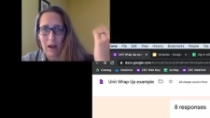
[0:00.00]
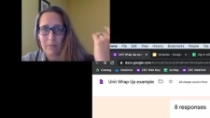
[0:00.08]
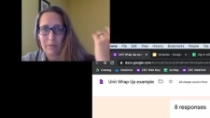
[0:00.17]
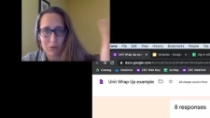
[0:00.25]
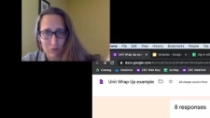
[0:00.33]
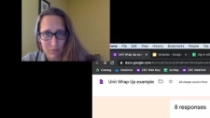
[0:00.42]
I'm
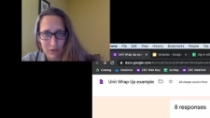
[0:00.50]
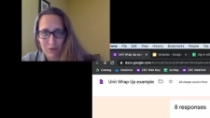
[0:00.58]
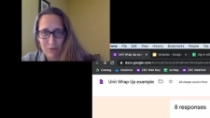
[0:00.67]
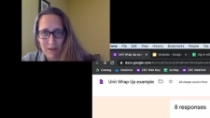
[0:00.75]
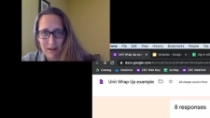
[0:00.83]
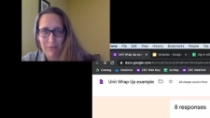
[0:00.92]
assuming you're
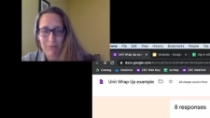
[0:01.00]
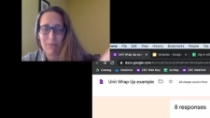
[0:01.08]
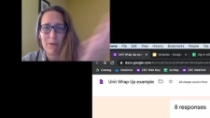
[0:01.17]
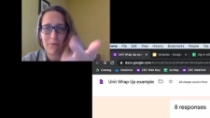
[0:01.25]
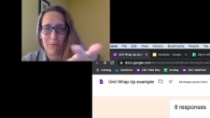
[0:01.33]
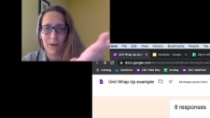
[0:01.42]
running from
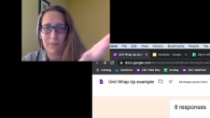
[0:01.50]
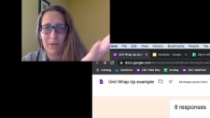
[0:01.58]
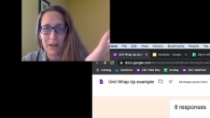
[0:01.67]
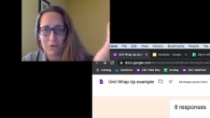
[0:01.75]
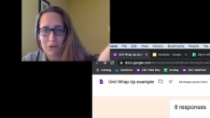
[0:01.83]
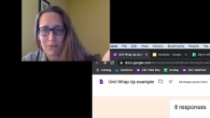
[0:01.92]
a form,
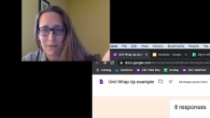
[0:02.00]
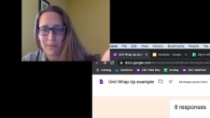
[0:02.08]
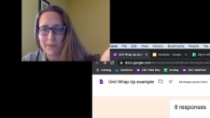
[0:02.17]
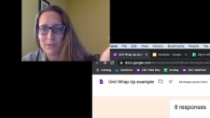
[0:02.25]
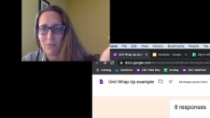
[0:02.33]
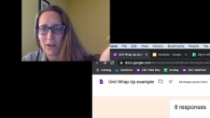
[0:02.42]
not just from a
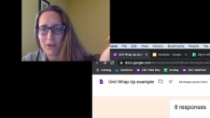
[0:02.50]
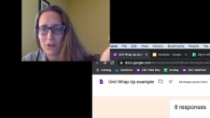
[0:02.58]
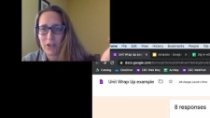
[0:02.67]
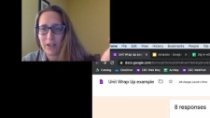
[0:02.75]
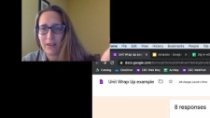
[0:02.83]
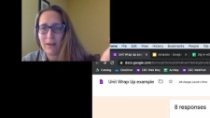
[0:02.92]

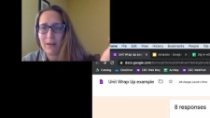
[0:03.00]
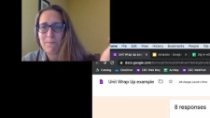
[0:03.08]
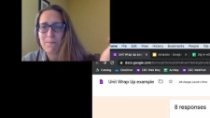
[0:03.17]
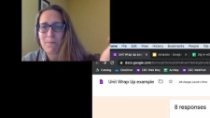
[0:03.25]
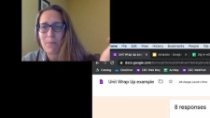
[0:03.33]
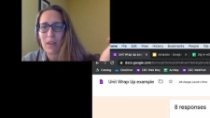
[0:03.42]
spreadsheet.
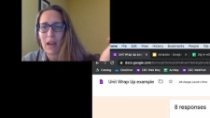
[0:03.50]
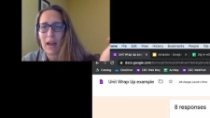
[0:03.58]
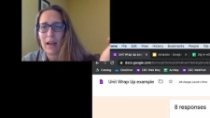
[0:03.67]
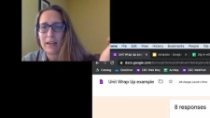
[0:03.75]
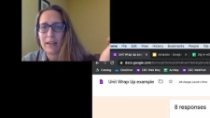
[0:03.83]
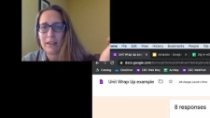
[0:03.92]

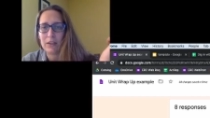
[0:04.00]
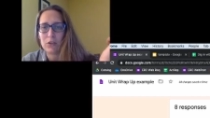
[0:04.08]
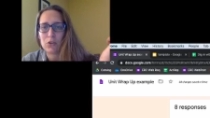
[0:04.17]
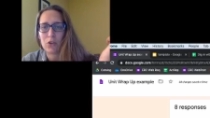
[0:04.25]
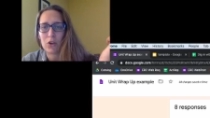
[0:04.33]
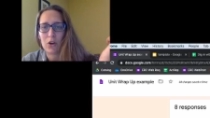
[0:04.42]
And
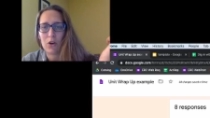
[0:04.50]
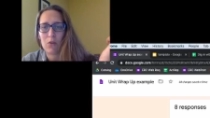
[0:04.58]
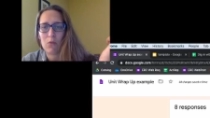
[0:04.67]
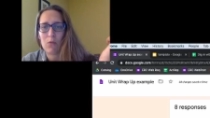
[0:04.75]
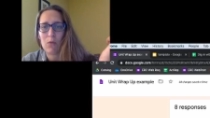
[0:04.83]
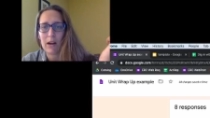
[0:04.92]
so
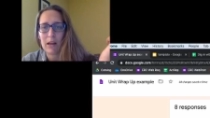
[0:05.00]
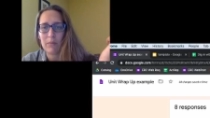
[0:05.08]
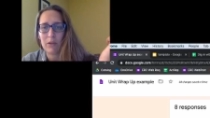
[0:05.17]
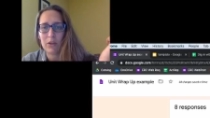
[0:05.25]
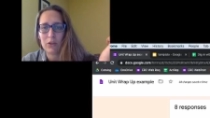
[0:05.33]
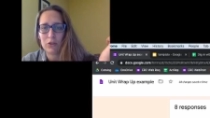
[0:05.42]
what I'm
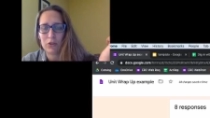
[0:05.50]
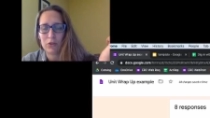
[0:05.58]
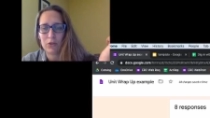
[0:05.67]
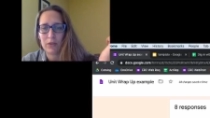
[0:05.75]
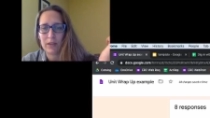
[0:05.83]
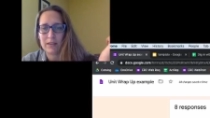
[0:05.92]
going to
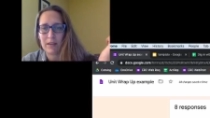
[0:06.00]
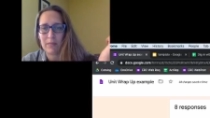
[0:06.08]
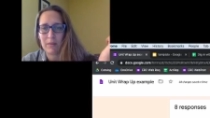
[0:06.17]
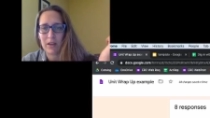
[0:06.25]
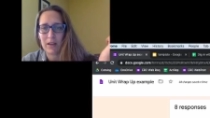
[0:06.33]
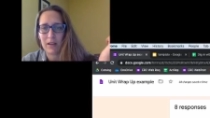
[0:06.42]
do is I'm
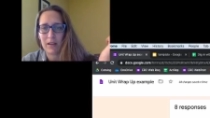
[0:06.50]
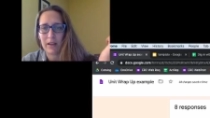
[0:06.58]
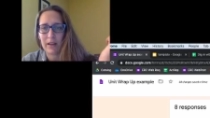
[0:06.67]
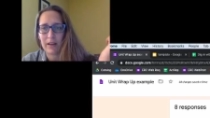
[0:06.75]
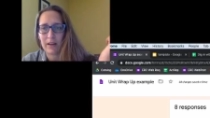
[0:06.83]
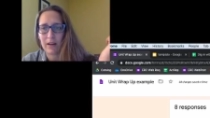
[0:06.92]
going to
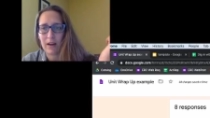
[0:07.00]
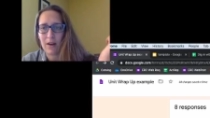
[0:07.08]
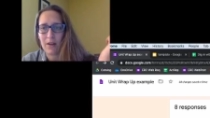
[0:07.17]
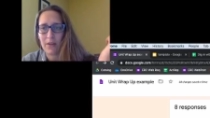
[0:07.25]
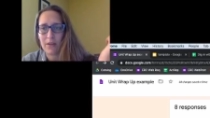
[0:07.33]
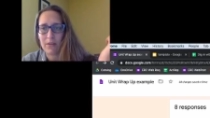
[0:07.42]
click
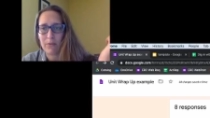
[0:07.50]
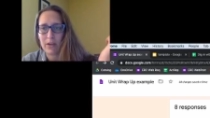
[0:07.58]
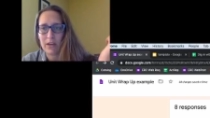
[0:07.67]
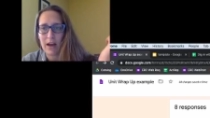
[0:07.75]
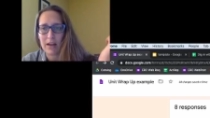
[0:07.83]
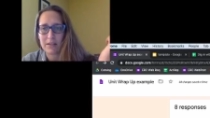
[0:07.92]
on the three
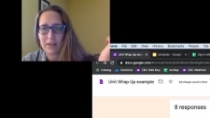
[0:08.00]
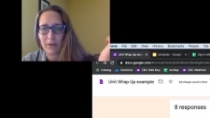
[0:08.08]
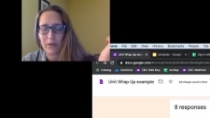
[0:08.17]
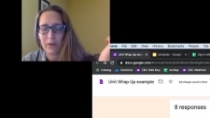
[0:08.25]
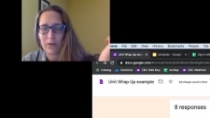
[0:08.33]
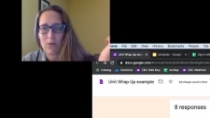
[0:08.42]
dots here
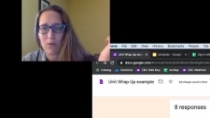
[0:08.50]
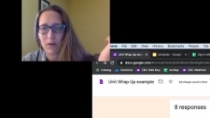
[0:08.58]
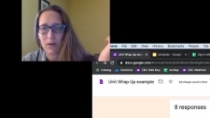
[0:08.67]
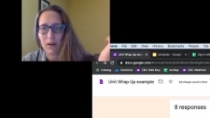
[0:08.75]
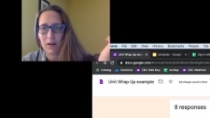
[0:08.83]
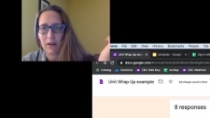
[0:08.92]
in the
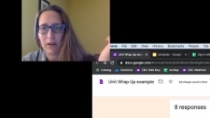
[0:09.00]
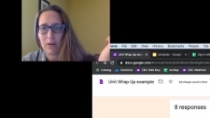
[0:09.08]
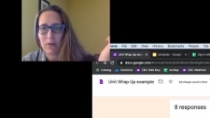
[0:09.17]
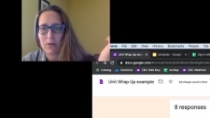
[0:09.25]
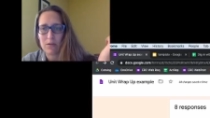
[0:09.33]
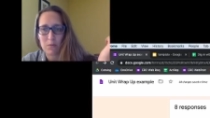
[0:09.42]
corner
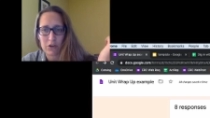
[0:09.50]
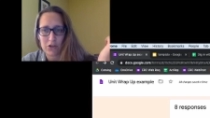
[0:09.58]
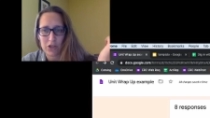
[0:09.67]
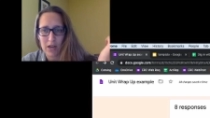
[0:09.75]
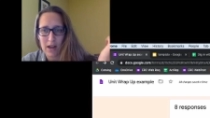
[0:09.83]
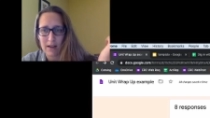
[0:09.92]
near the
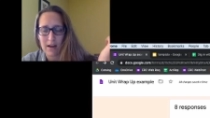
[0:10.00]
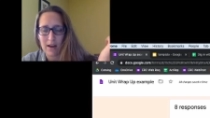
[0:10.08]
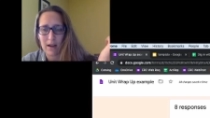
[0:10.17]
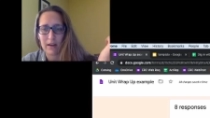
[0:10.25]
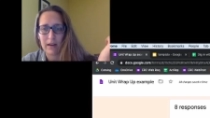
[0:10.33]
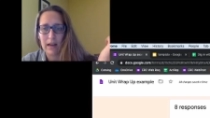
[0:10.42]
spreadsheet
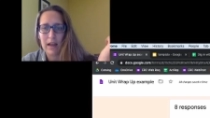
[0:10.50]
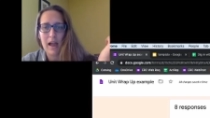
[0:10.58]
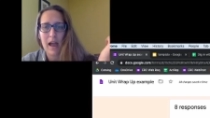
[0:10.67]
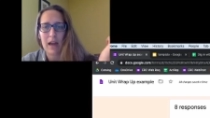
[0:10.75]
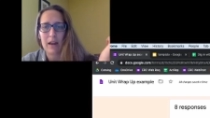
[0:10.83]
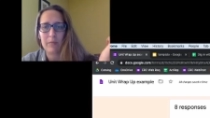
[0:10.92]
icon,
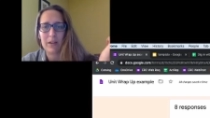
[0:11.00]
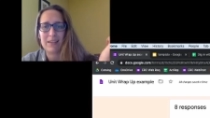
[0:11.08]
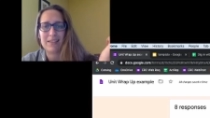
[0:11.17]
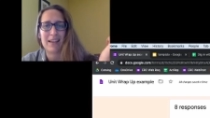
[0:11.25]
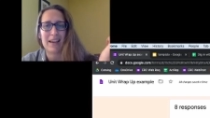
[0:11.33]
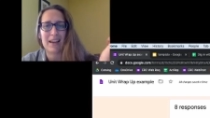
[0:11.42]
and I'm going to
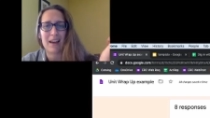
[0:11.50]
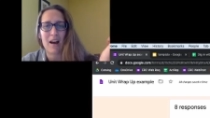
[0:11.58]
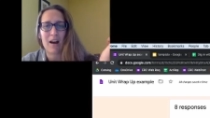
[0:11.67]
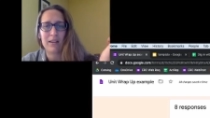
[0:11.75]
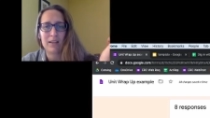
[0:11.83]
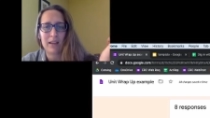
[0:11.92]
say
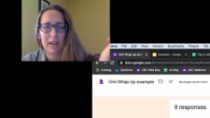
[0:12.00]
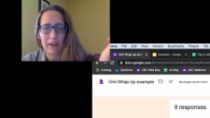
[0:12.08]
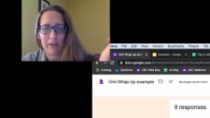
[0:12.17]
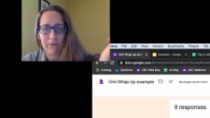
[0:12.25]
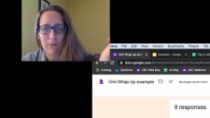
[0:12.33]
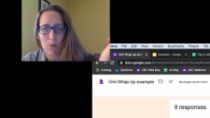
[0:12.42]
unlink
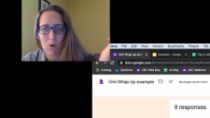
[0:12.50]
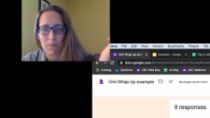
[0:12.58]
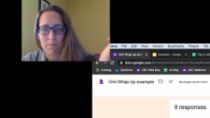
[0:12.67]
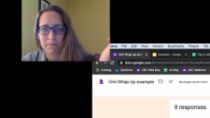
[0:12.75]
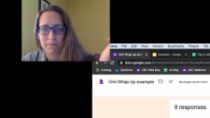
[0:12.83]
form.